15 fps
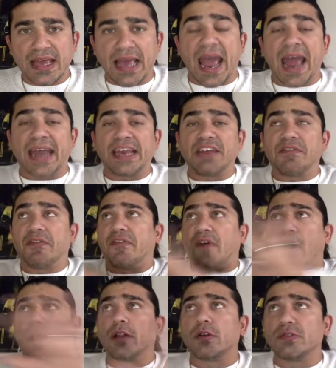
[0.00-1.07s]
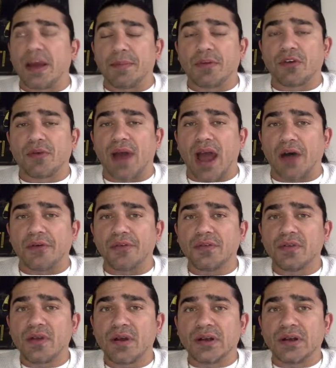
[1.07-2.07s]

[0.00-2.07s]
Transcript: and he followed them around.